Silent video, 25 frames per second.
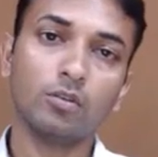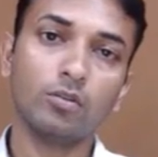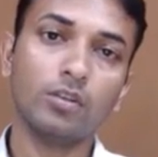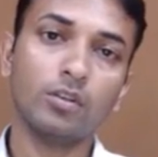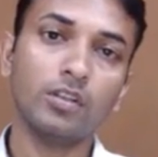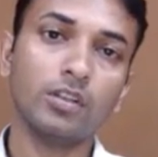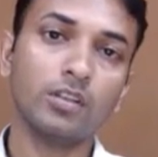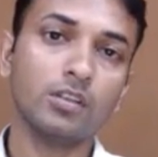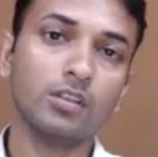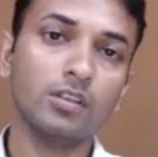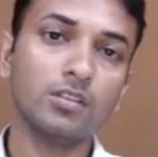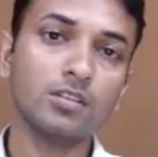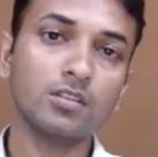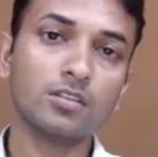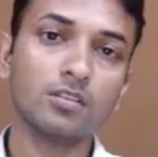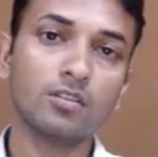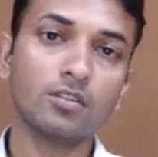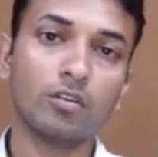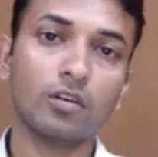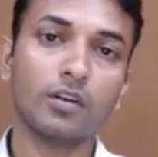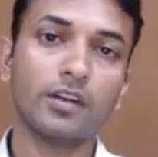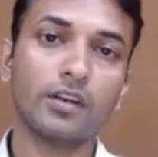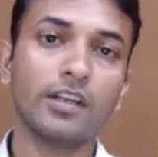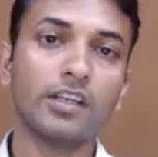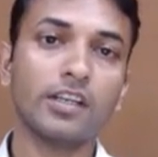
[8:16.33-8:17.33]
during this
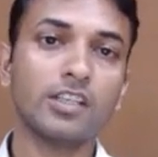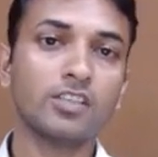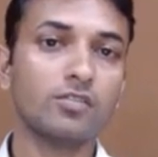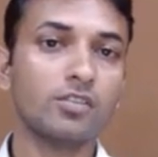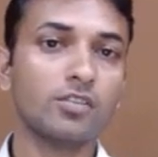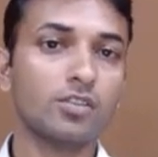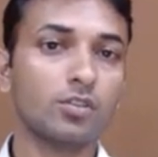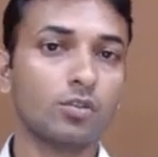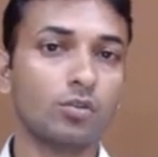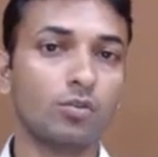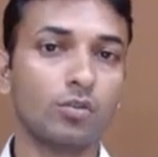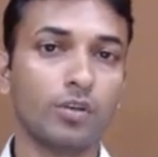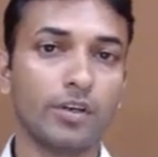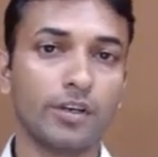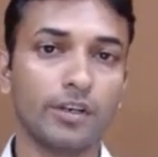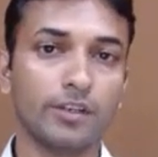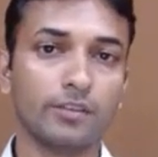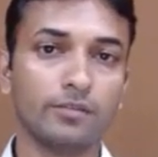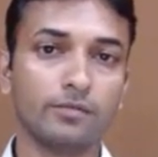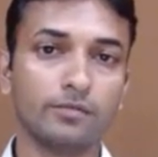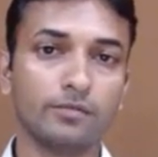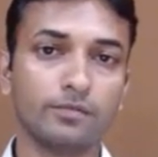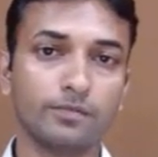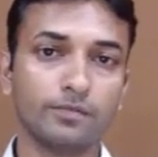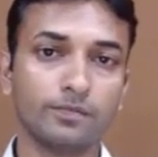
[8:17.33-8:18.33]
context switch
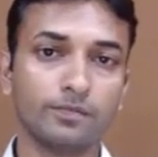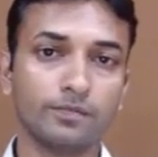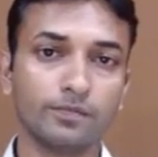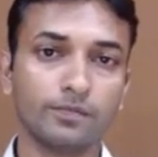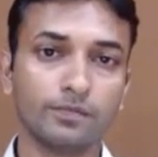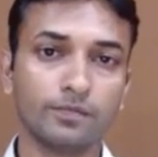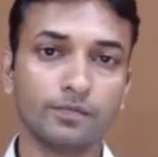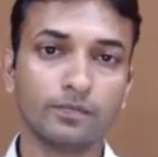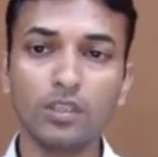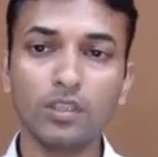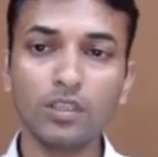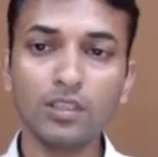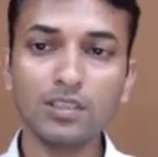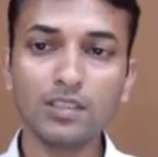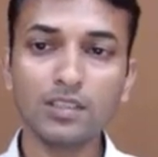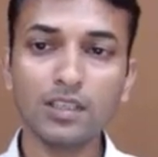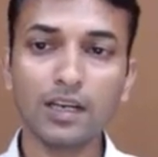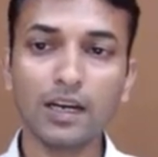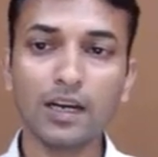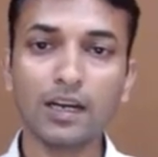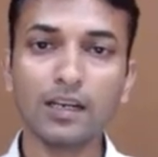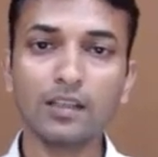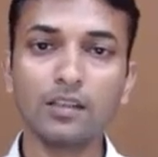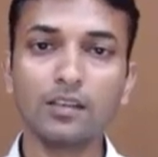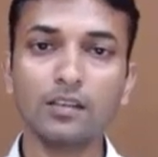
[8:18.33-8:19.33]
overhead so
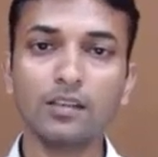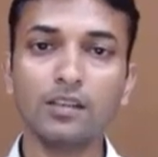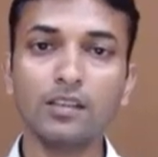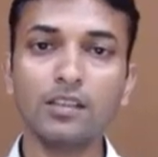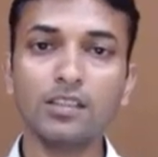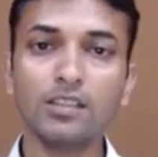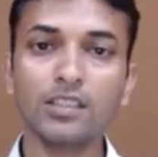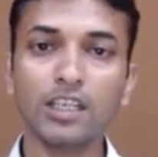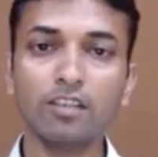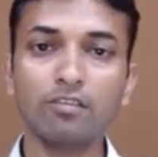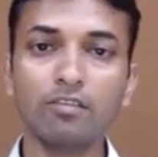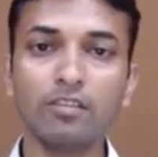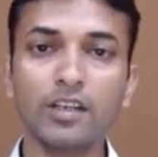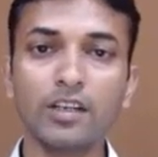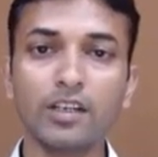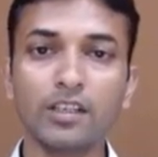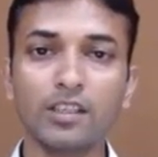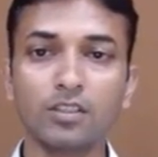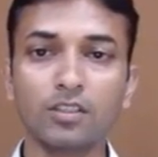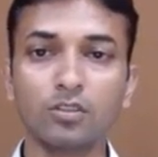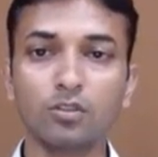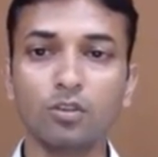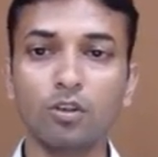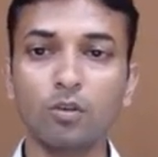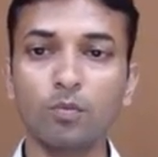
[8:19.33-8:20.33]
these are the
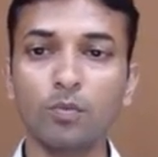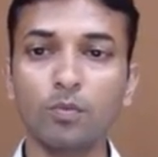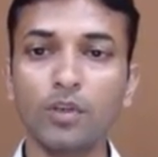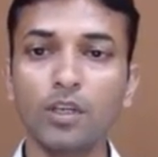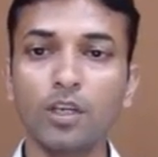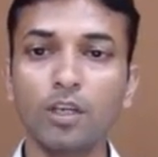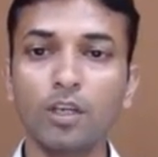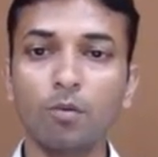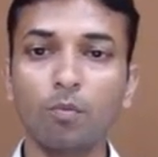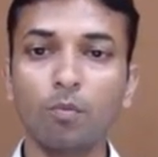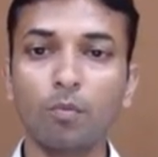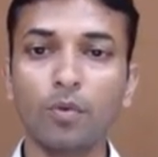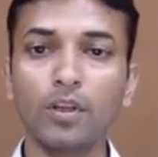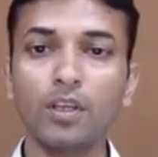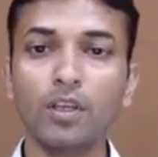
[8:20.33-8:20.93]
disadvantages of